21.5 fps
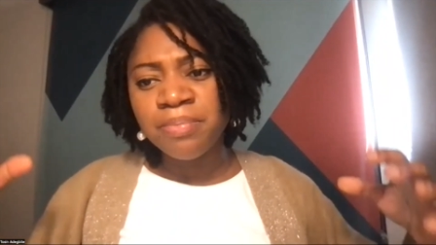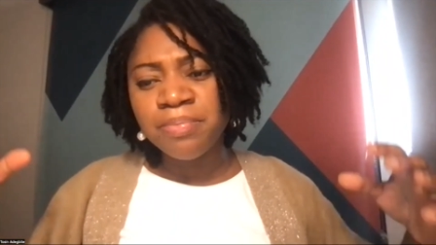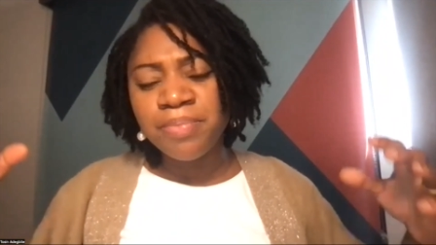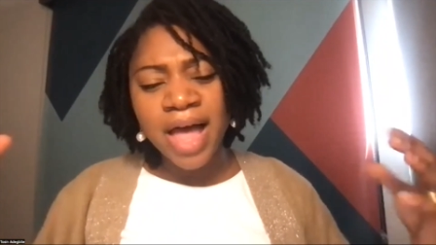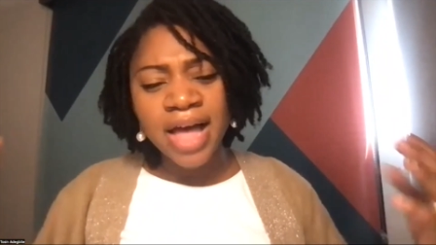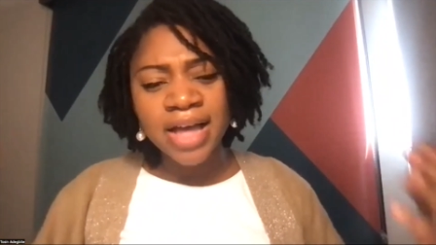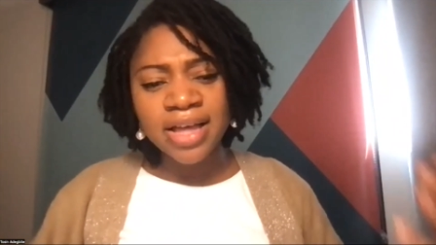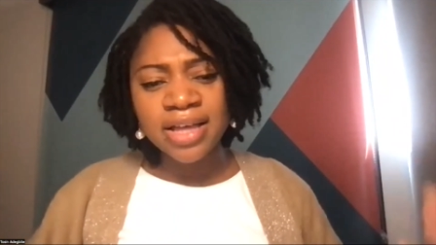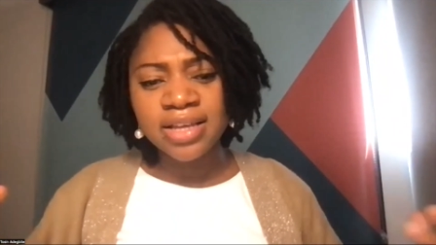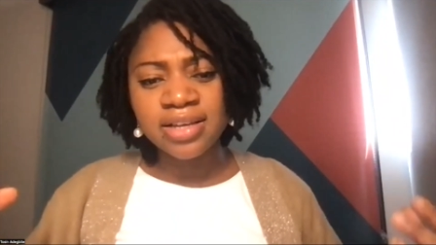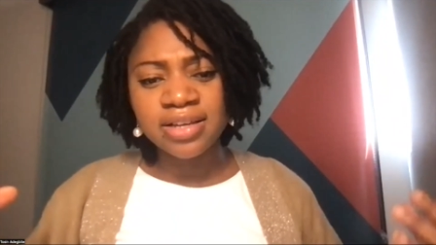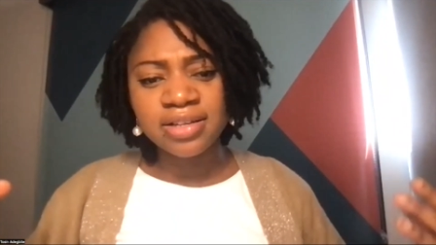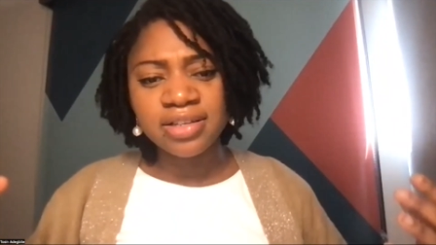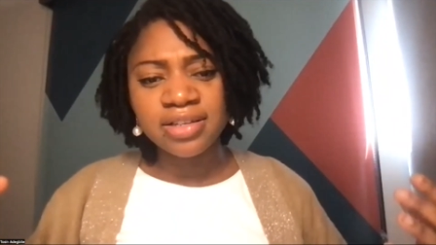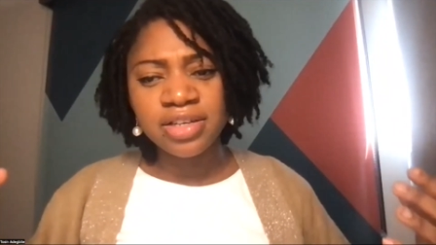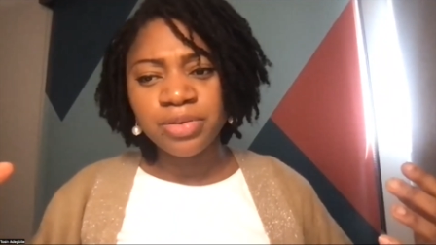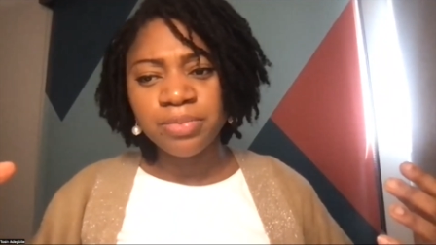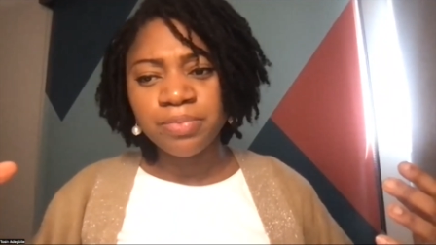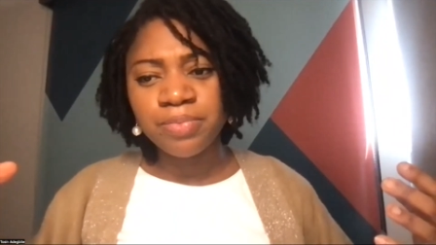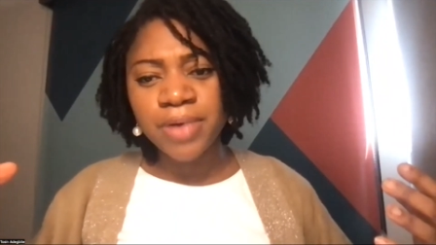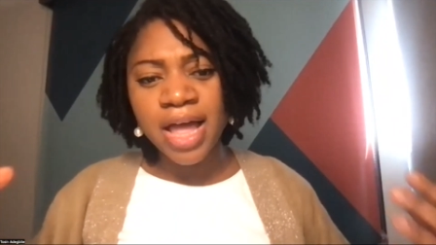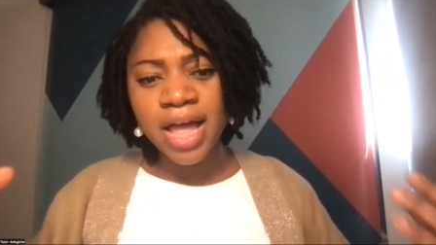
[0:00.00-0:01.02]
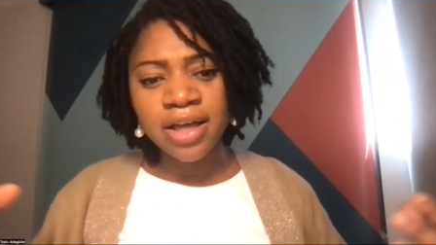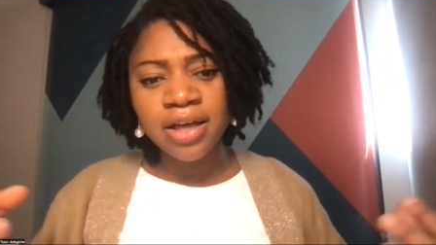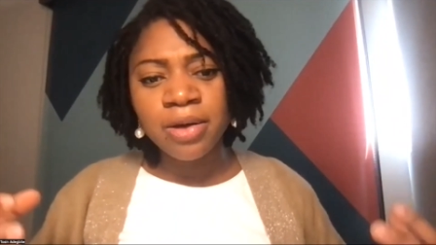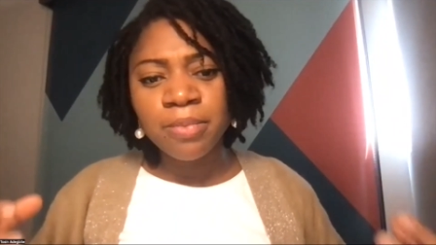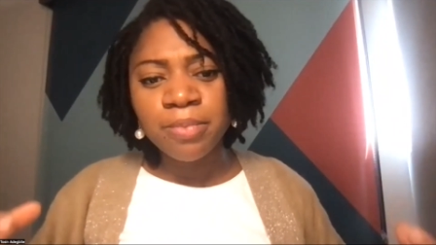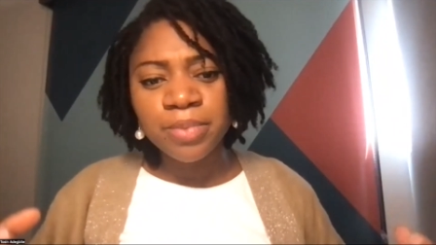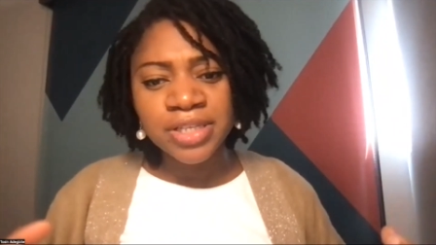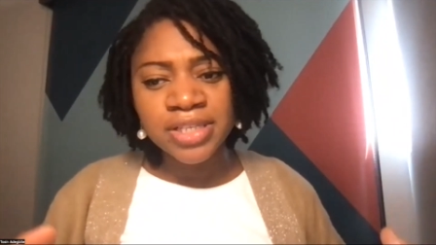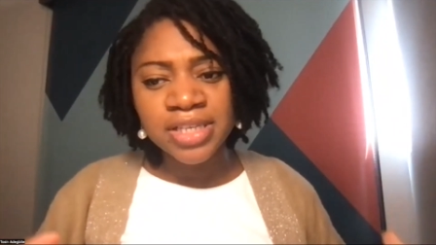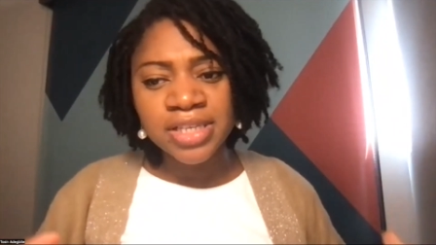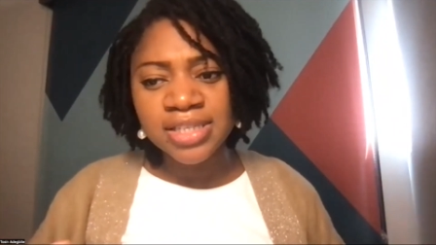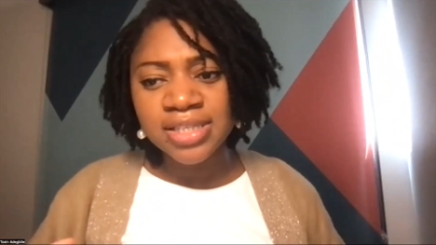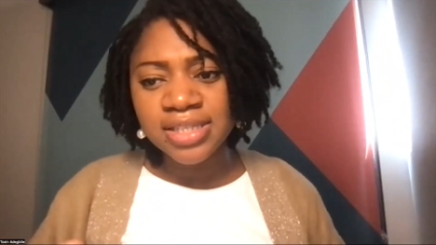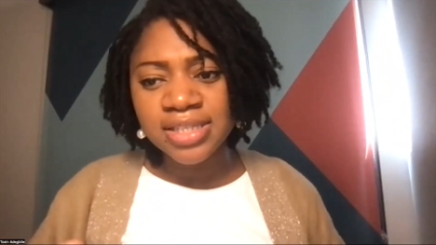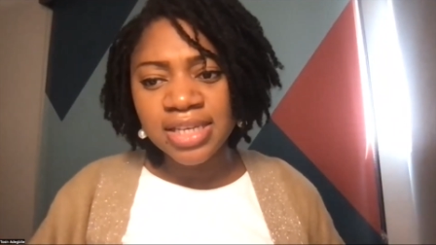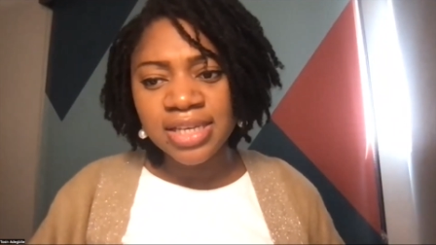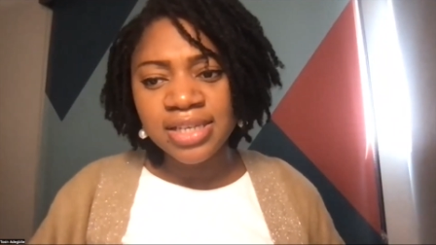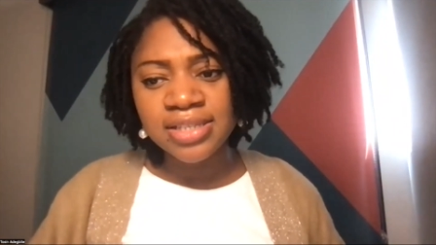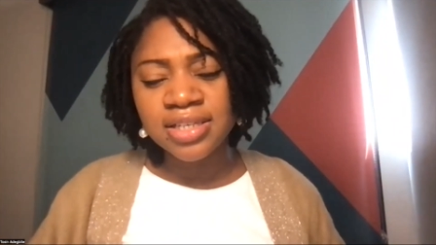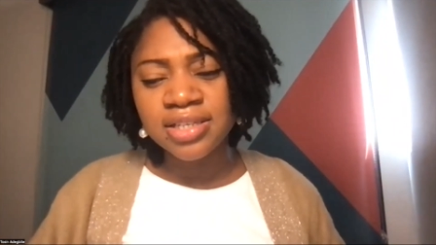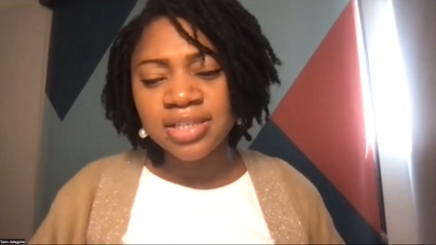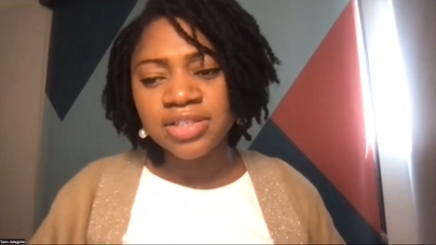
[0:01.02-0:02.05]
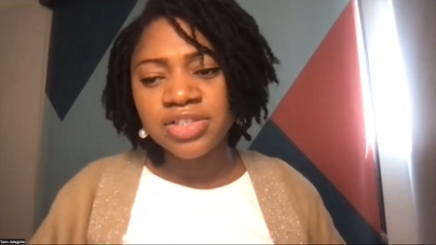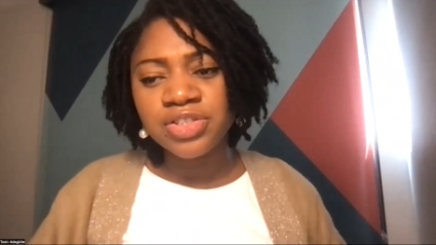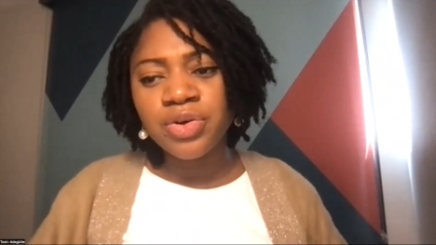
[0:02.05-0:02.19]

back, you know, backup in this season.